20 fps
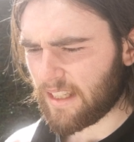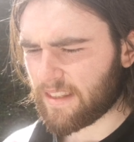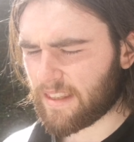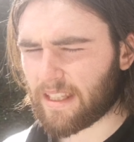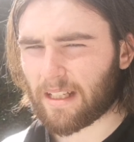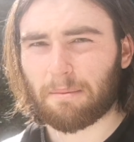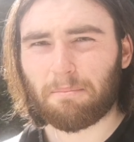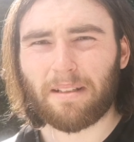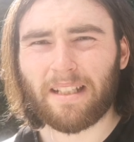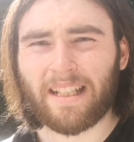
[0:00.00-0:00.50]

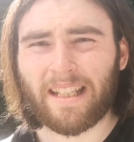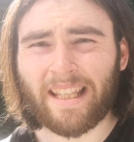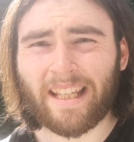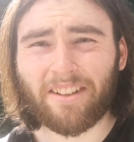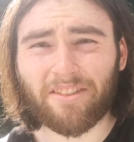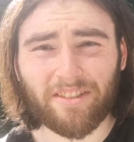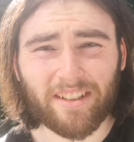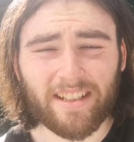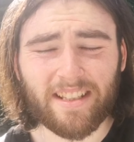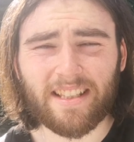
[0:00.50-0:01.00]
the complete
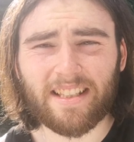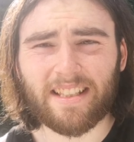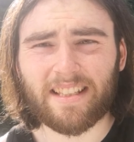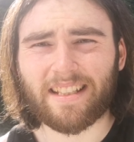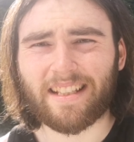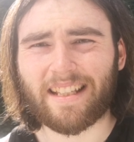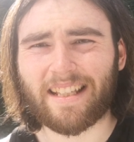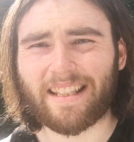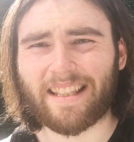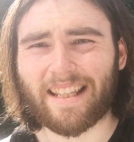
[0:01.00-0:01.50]

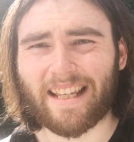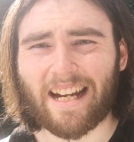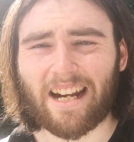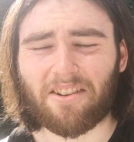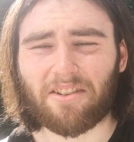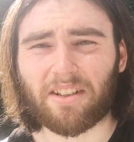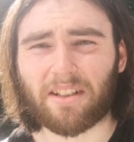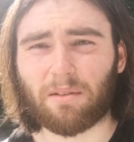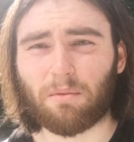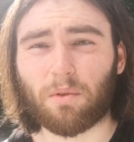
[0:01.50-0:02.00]
ignorance in the
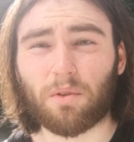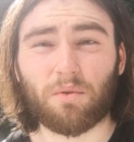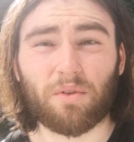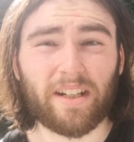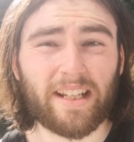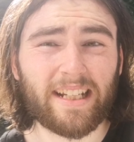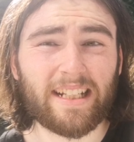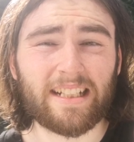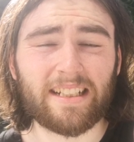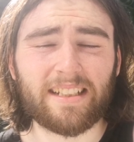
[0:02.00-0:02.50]
article was
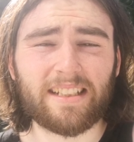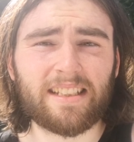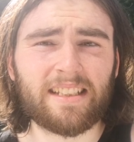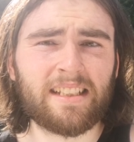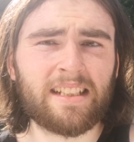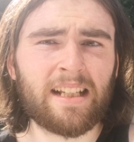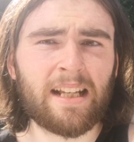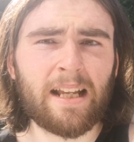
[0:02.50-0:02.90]
ridiculous.